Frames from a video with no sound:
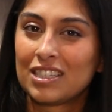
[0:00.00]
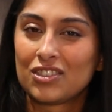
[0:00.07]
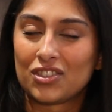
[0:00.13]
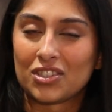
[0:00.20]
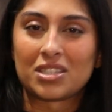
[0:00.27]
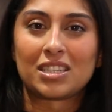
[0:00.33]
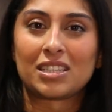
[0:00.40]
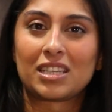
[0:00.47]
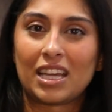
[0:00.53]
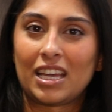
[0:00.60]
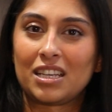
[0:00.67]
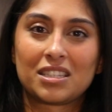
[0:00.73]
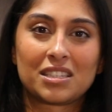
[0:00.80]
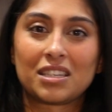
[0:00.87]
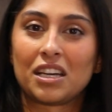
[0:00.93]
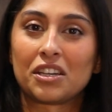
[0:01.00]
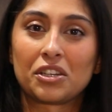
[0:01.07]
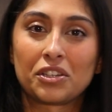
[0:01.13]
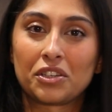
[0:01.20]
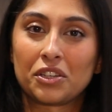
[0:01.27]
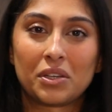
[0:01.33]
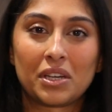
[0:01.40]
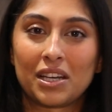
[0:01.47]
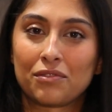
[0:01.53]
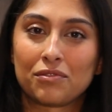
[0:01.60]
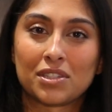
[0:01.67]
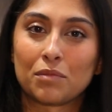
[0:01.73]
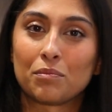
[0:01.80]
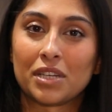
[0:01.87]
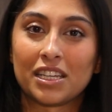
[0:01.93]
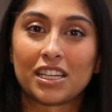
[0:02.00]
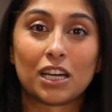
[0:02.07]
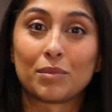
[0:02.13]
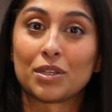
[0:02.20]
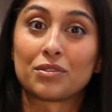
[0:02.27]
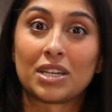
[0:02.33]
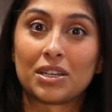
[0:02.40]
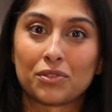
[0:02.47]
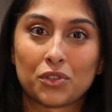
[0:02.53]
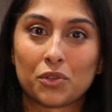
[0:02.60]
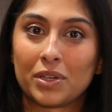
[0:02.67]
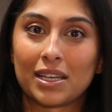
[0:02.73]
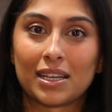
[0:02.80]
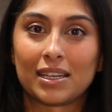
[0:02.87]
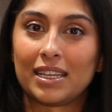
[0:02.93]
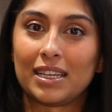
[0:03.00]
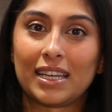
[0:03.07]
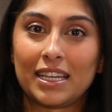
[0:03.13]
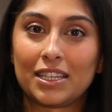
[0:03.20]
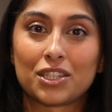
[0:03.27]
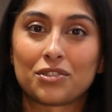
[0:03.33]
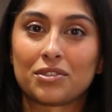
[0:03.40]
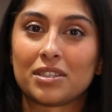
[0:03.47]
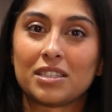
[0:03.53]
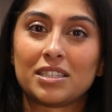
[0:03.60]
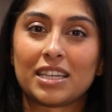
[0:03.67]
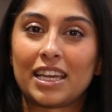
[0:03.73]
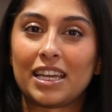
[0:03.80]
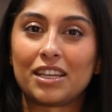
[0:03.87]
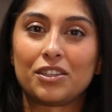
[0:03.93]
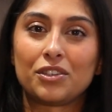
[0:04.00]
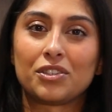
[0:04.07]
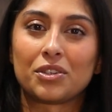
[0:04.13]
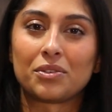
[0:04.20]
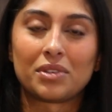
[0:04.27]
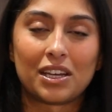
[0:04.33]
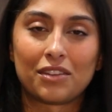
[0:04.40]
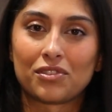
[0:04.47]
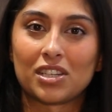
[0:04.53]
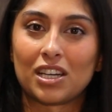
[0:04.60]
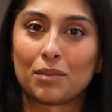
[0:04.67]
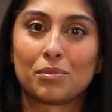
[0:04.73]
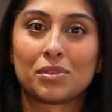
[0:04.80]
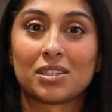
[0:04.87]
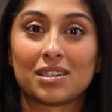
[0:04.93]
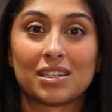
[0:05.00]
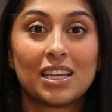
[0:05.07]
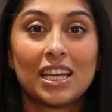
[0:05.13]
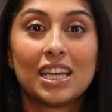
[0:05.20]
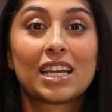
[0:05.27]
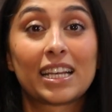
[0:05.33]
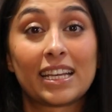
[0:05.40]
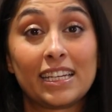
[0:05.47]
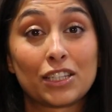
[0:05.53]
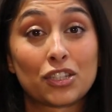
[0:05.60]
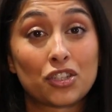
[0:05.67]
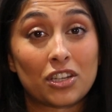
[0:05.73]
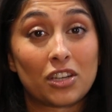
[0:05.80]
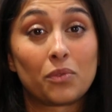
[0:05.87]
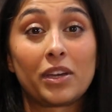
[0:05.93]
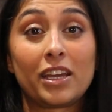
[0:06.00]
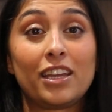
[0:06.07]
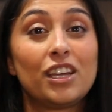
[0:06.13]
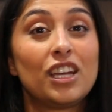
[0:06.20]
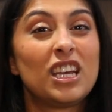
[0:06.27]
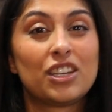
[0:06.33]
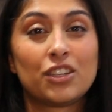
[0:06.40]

just in case, I don't know, you have somebody coming around quickly later in the day and you don't have time to clean it straight away.